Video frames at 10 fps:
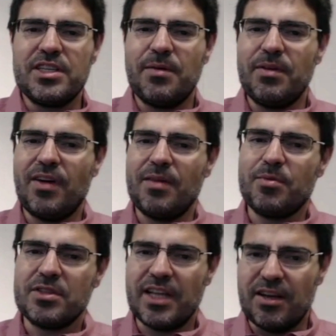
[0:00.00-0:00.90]

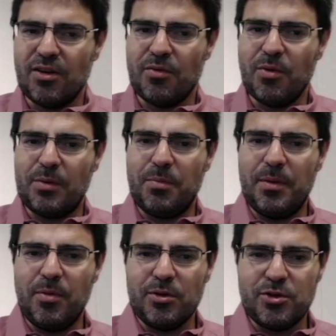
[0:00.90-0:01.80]
75% of what
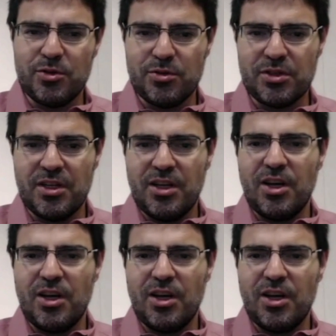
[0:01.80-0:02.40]
people choose